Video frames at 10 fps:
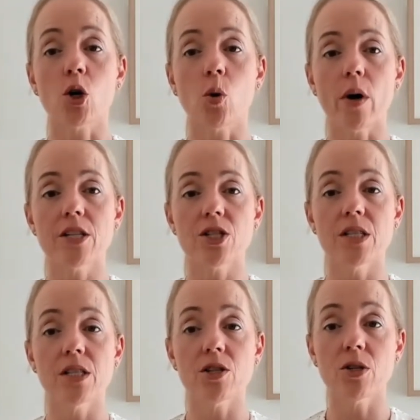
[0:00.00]

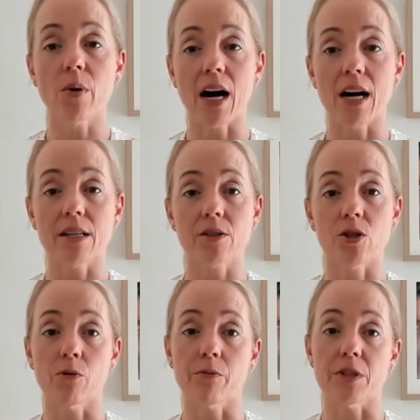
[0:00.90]
questions to
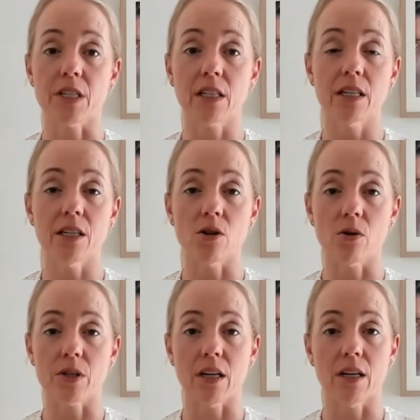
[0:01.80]
ask your fertility
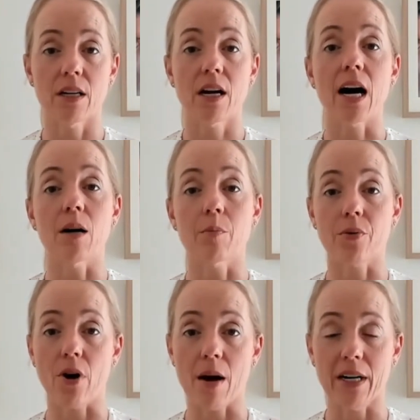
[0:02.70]
doctor a
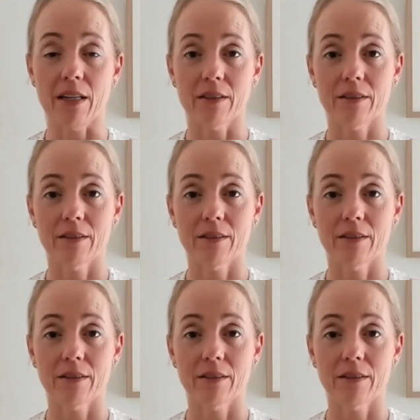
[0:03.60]
primer.